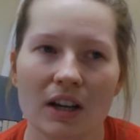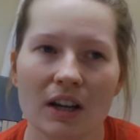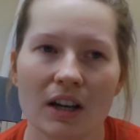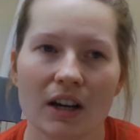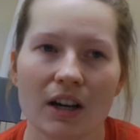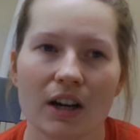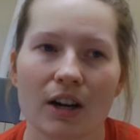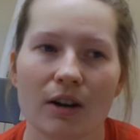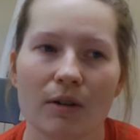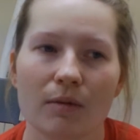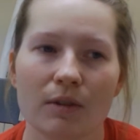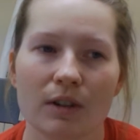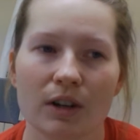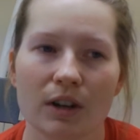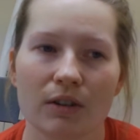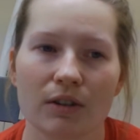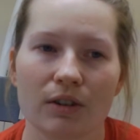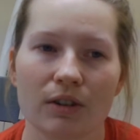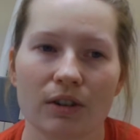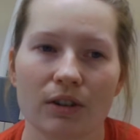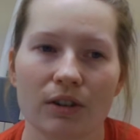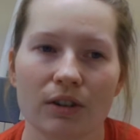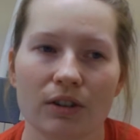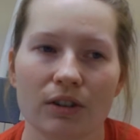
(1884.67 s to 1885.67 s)

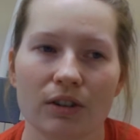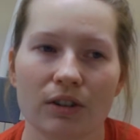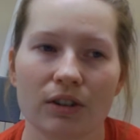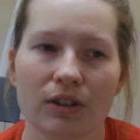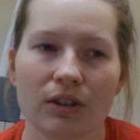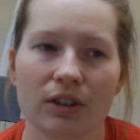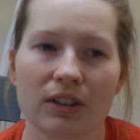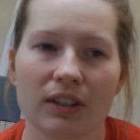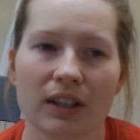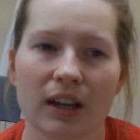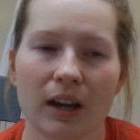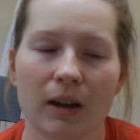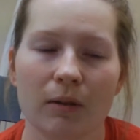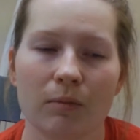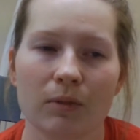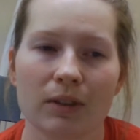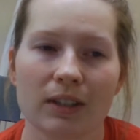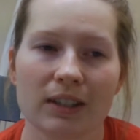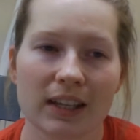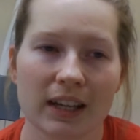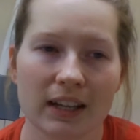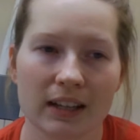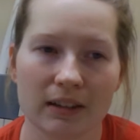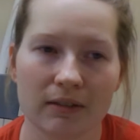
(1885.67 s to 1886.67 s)
Another good time with
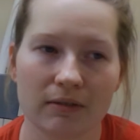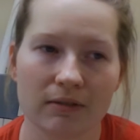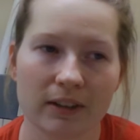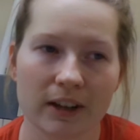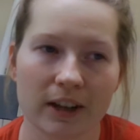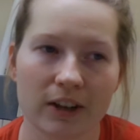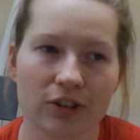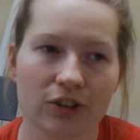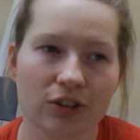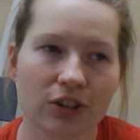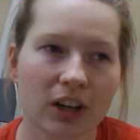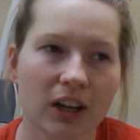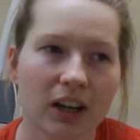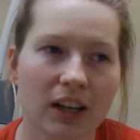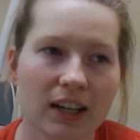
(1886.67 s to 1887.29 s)
saline flush,